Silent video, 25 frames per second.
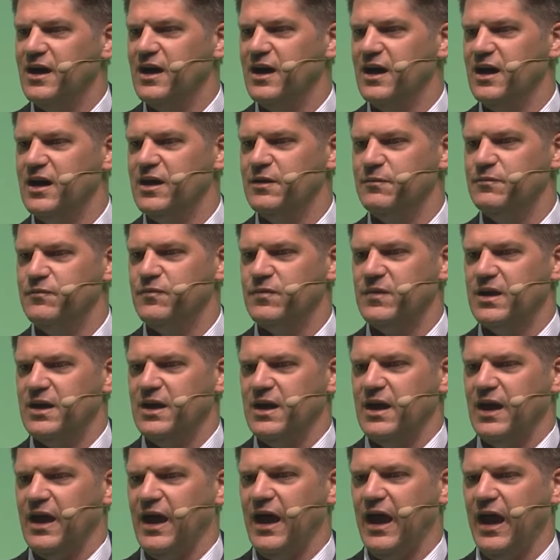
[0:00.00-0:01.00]

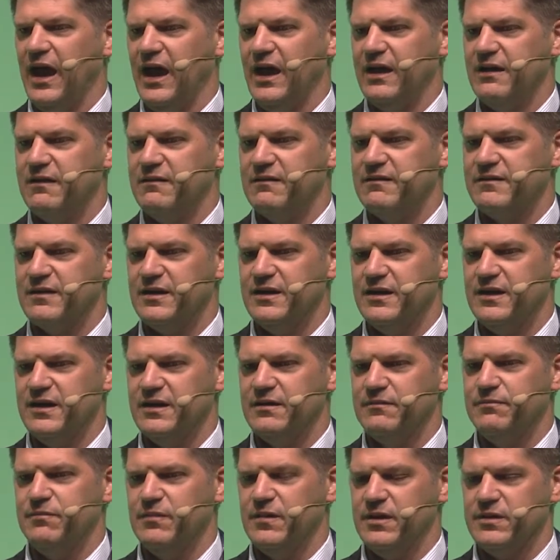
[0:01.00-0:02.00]
and
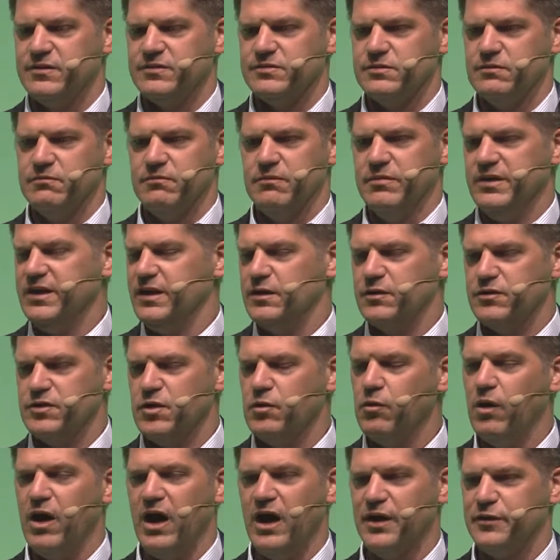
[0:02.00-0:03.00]
you know,
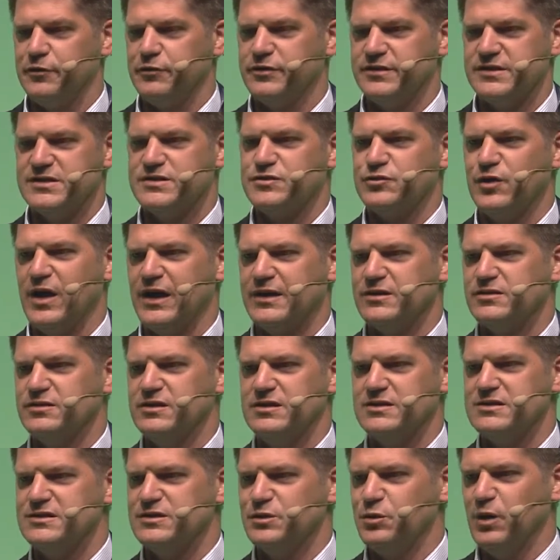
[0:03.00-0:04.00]
no other
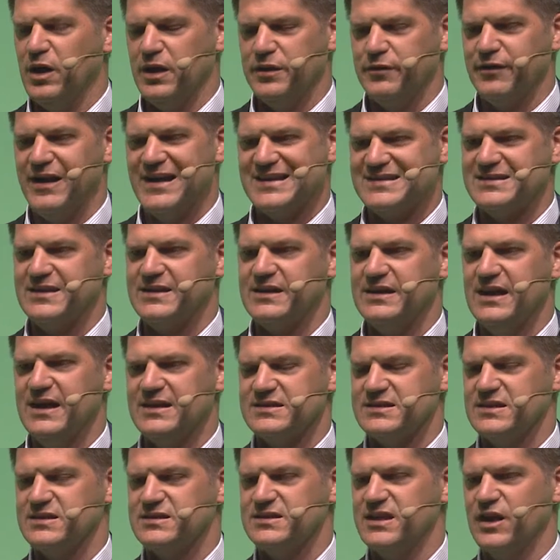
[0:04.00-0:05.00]
distractions, no other asset
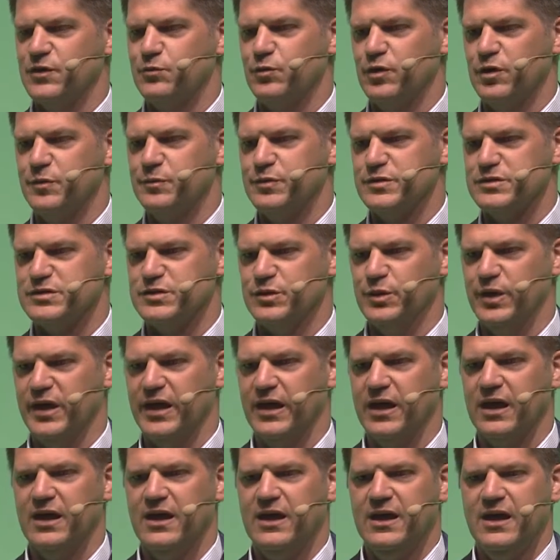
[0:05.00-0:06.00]
classes that we're pursuing.
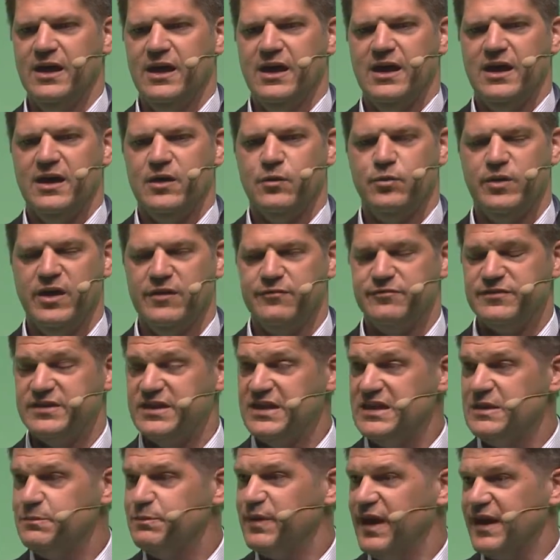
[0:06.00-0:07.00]
We have
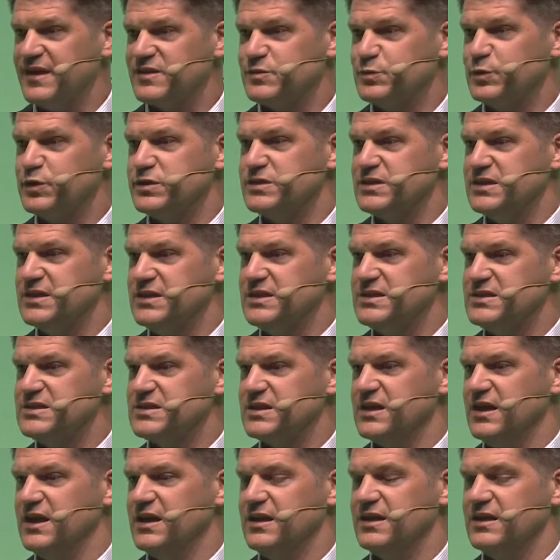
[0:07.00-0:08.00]
deep expertise
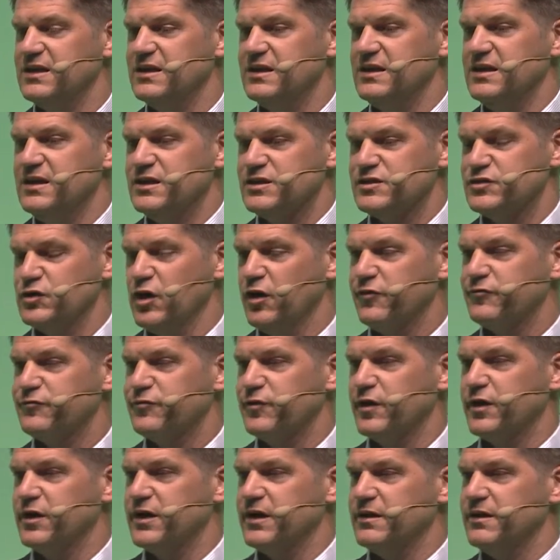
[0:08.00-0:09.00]
in
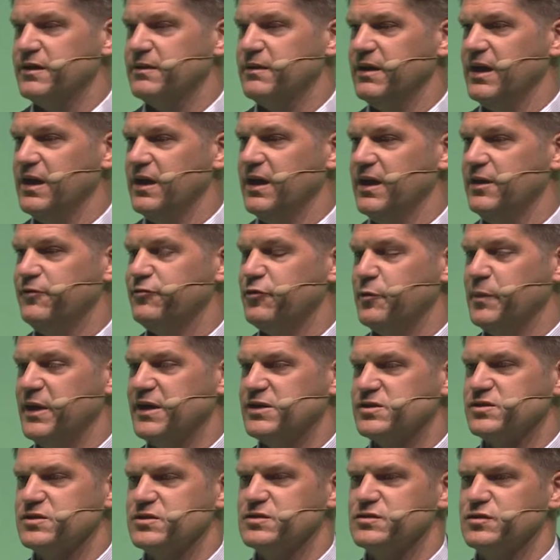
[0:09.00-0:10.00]
software,
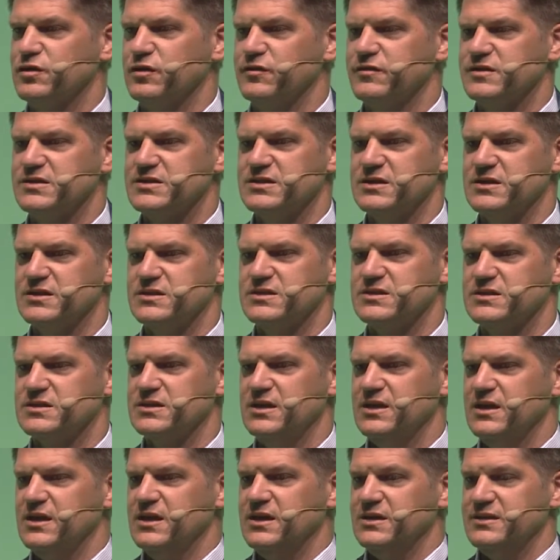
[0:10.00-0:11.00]
information services,
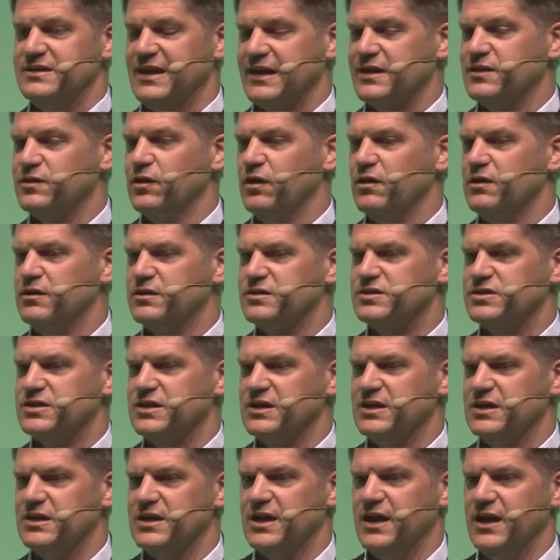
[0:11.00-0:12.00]

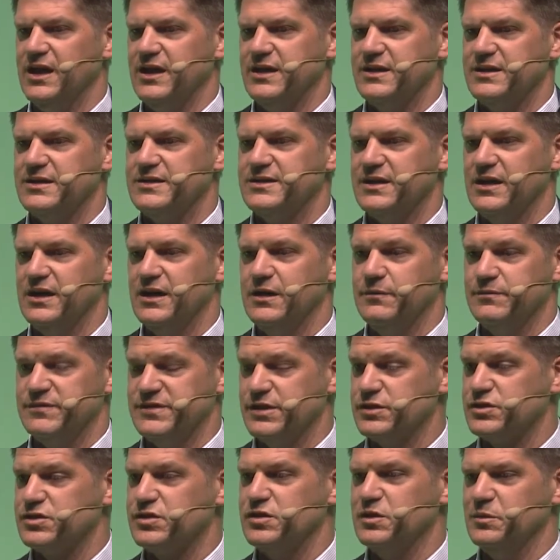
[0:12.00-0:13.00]
technology, and
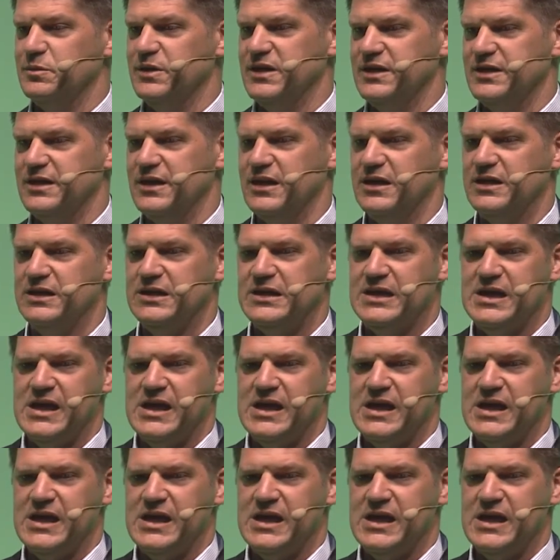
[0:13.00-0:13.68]
digital media,